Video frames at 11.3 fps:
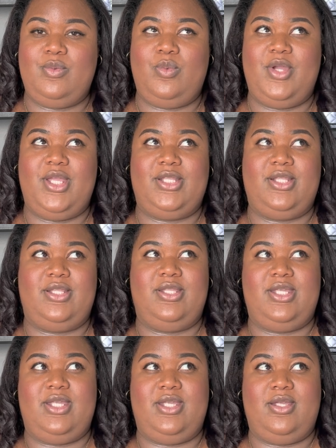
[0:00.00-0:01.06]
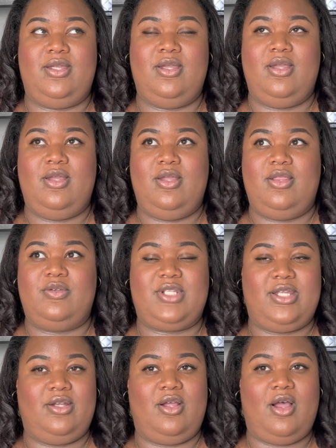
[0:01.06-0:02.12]
with there's
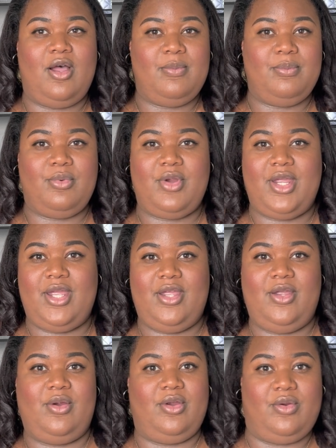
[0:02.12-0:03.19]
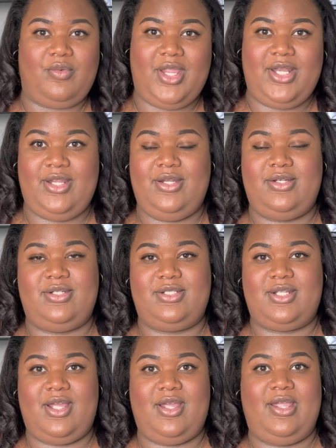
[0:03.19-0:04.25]
like an ombre or gradient
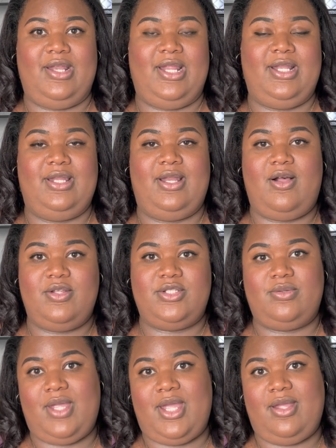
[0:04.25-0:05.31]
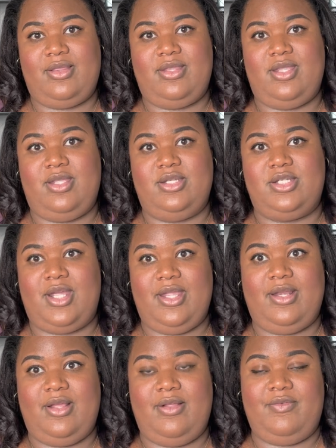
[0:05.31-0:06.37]
design, and then also had the
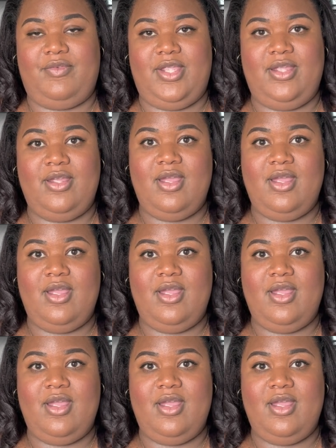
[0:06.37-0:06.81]
giant LV.